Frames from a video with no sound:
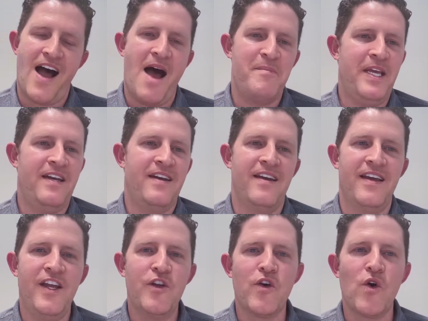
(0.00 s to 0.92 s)
I mean,
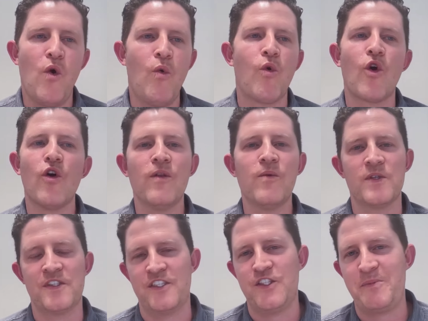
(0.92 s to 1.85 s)
the whole world
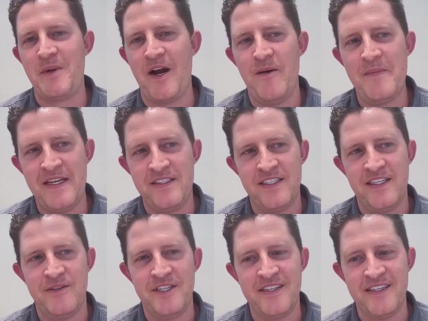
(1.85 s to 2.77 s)
was
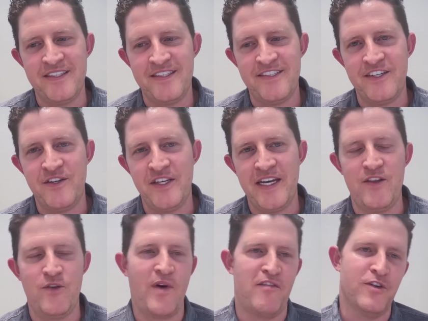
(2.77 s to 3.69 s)
experimenting with this. You had
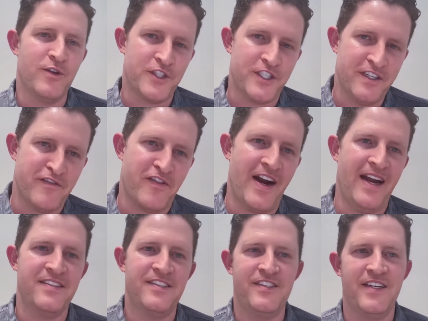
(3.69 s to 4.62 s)
the revolution in
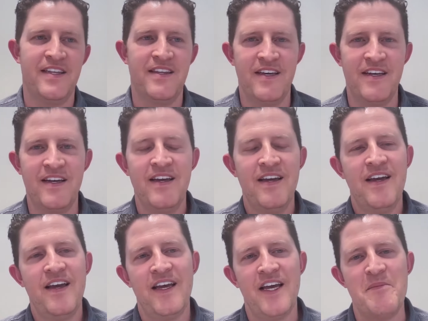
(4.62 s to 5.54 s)
France, you had the
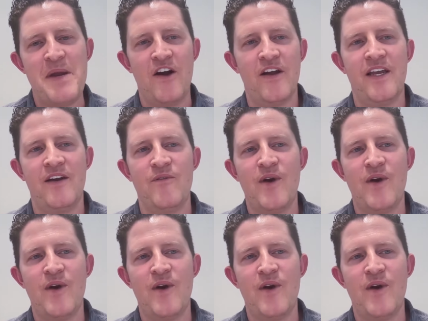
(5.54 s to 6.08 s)
American